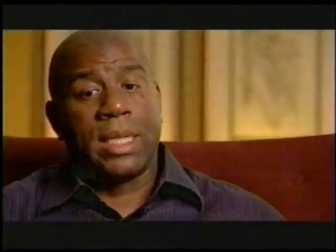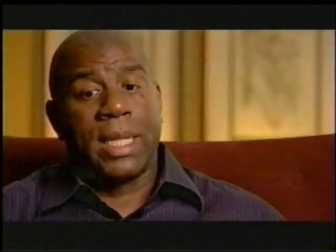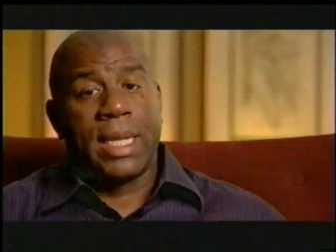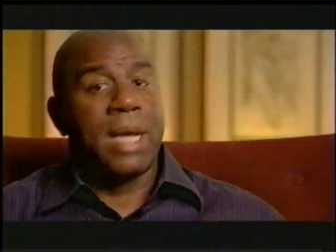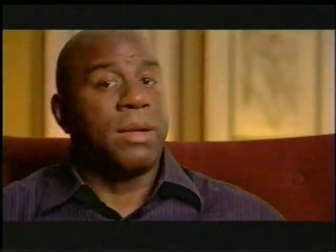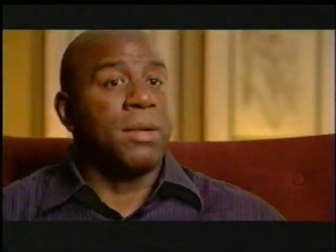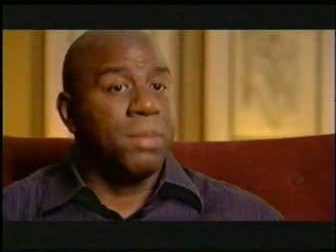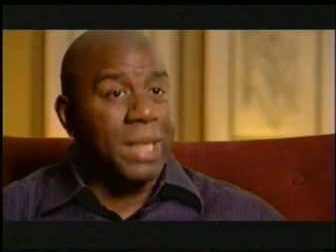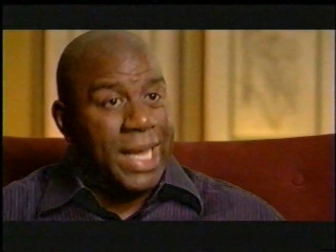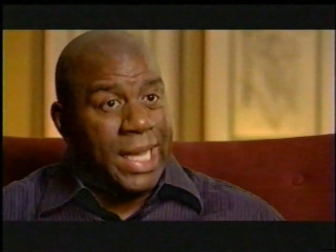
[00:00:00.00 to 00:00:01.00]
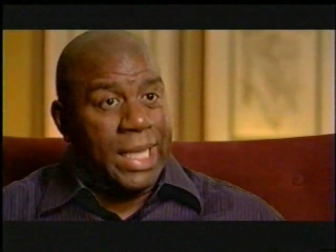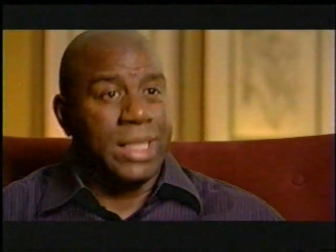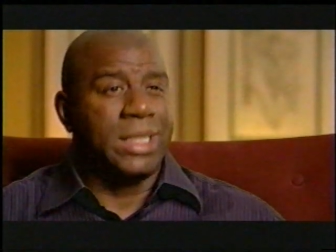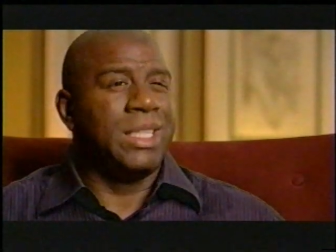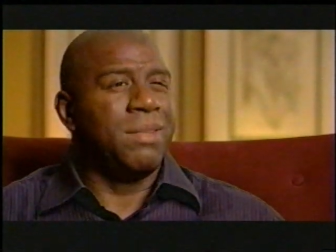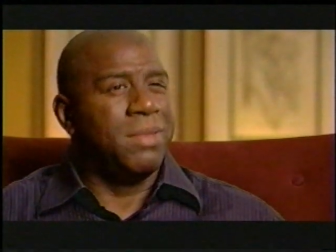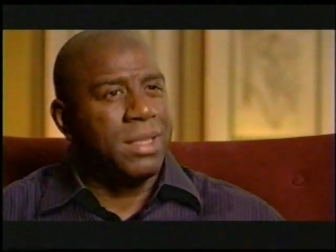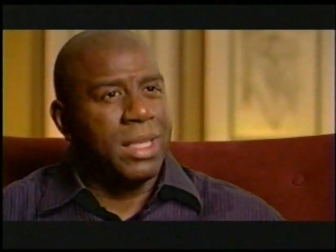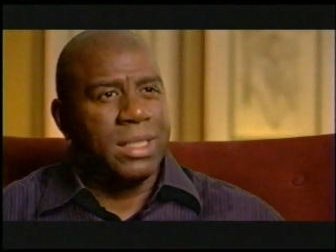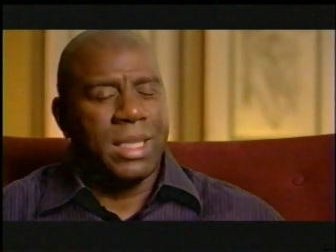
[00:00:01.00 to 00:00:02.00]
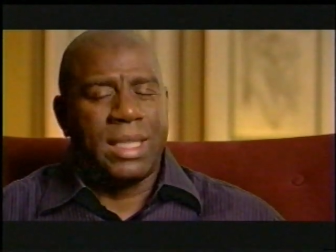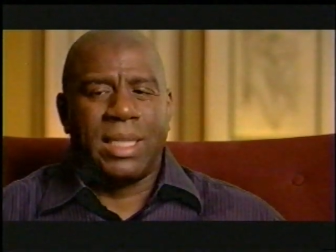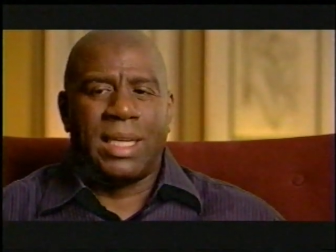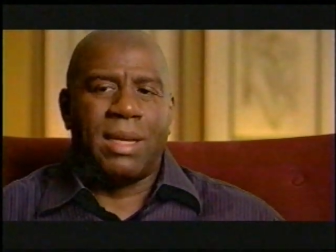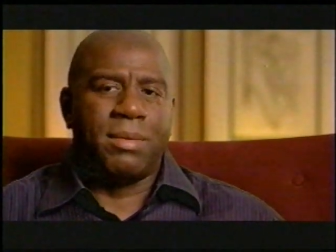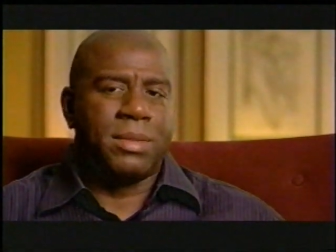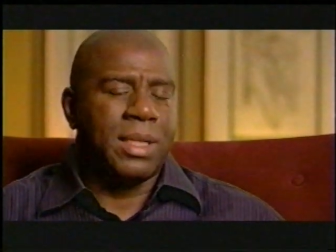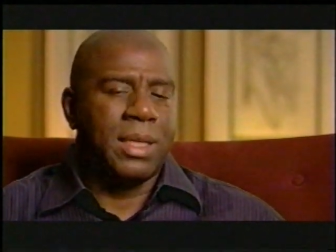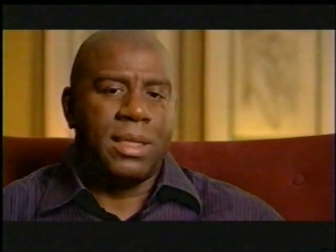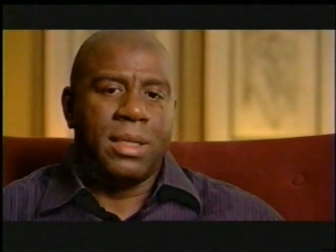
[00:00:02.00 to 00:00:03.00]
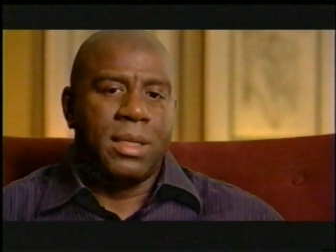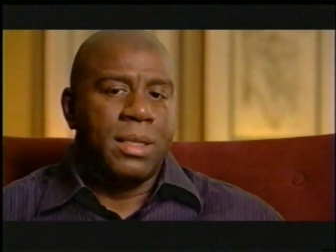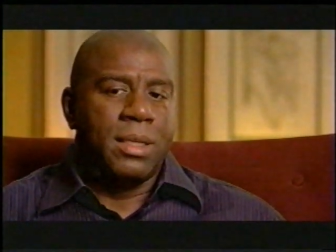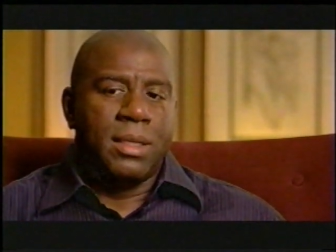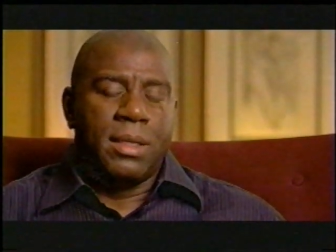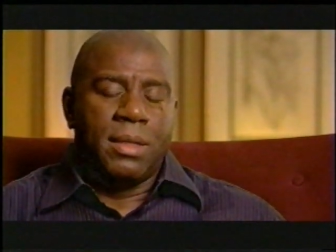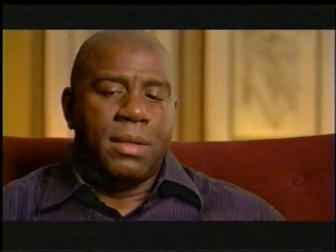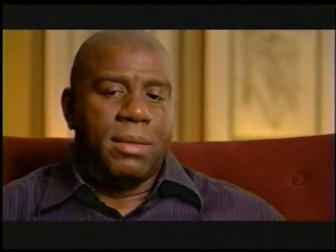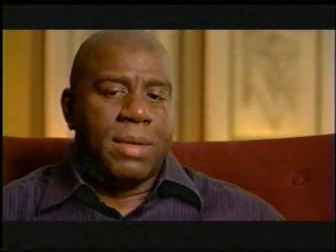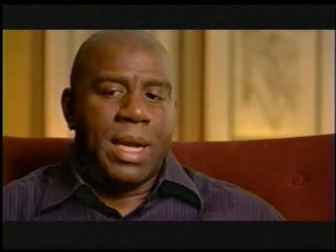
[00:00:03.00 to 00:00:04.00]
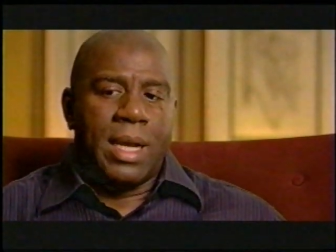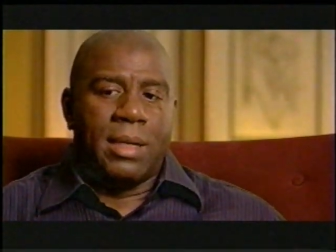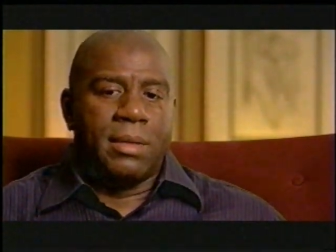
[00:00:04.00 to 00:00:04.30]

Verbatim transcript: to lay down on planes, different things like that. And I was like, wow.